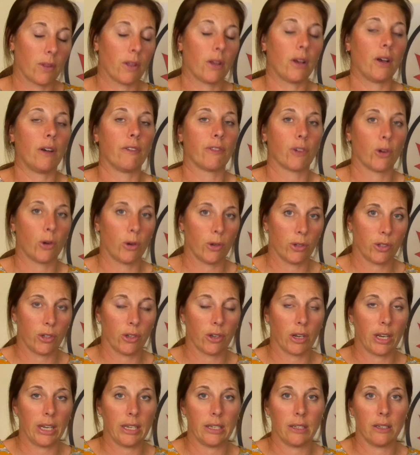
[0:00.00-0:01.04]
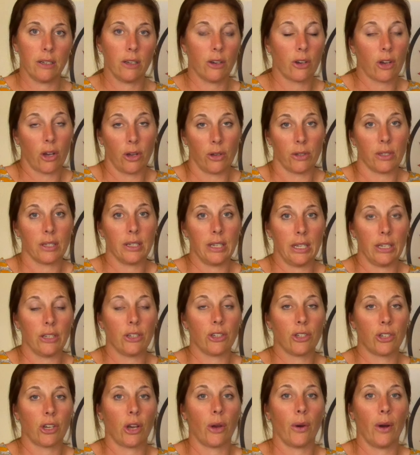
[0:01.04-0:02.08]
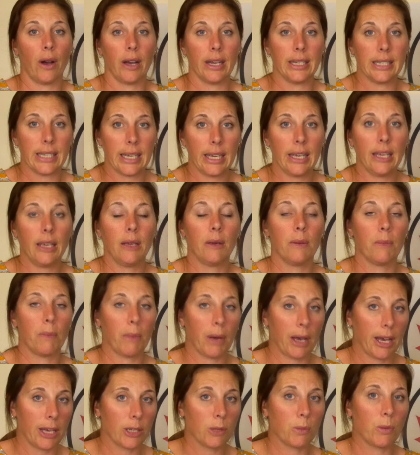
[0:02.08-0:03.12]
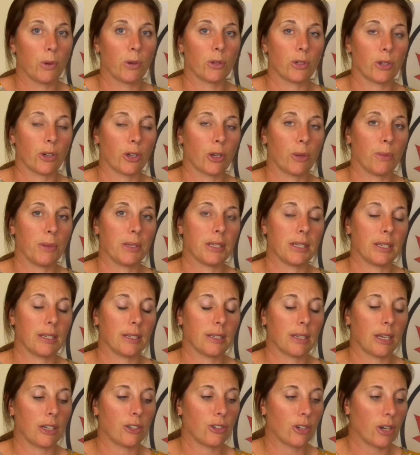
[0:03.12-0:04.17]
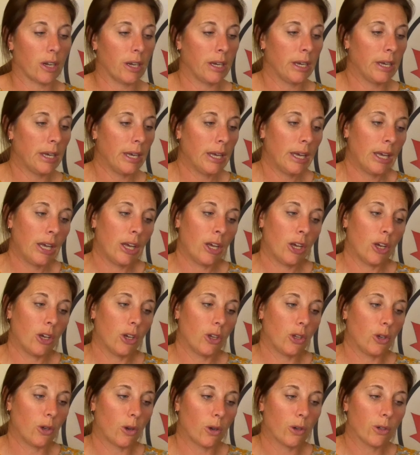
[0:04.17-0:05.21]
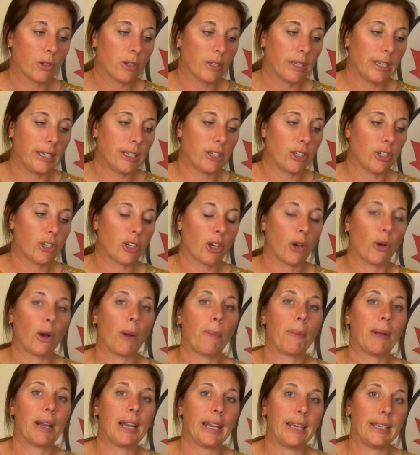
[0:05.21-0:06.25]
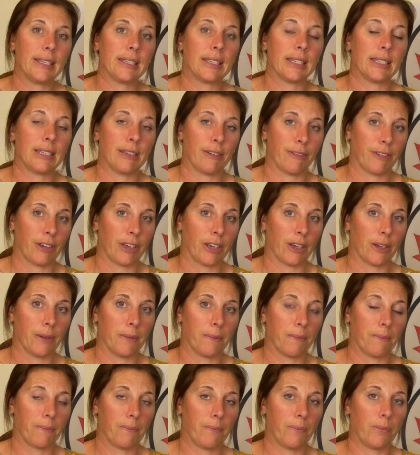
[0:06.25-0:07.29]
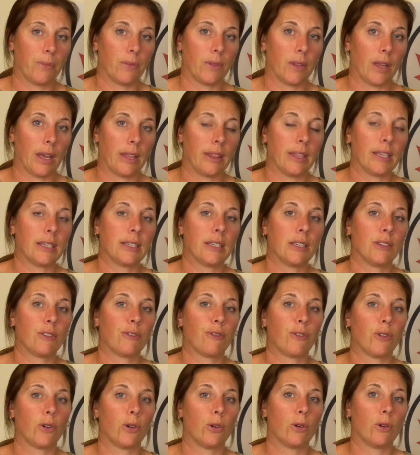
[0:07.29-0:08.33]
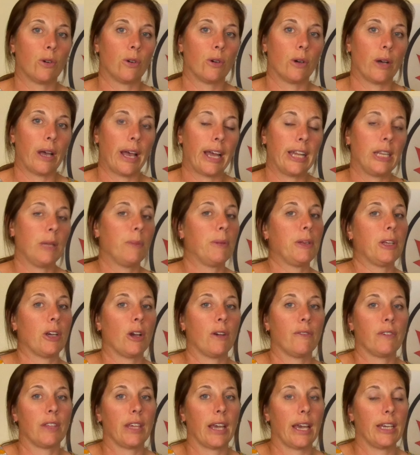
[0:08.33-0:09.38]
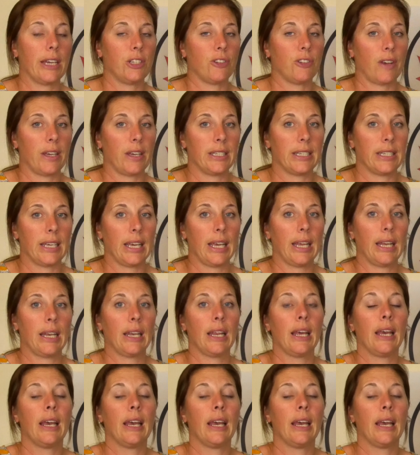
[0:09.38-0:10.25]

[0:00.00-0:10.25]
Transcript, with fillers: of course you'll need you're going to need to show ID, passport documents, etc. You'll also need to show a police certificate, and this is for anybody over the age of 18